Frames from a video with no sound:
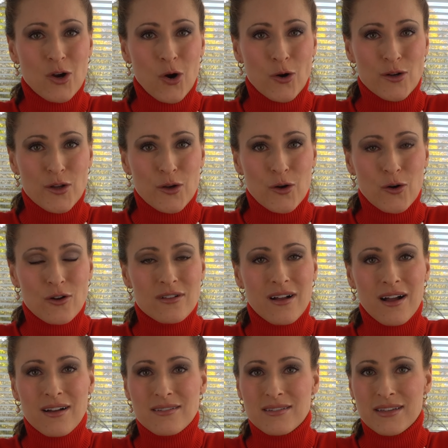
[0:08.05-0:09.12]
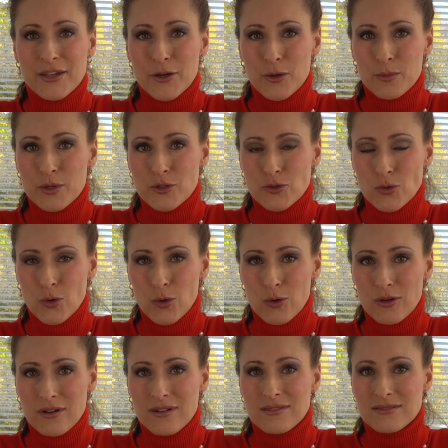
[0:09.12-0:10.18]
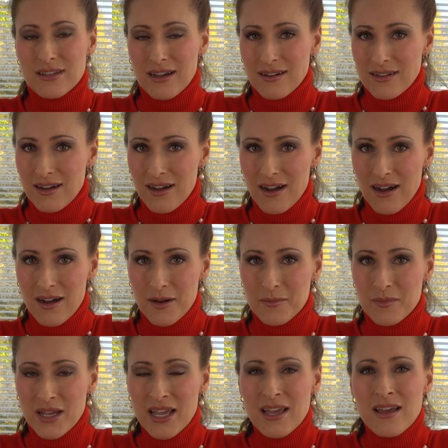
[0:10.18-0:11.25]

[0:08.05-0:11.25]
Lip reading: article on gearpatrol.com.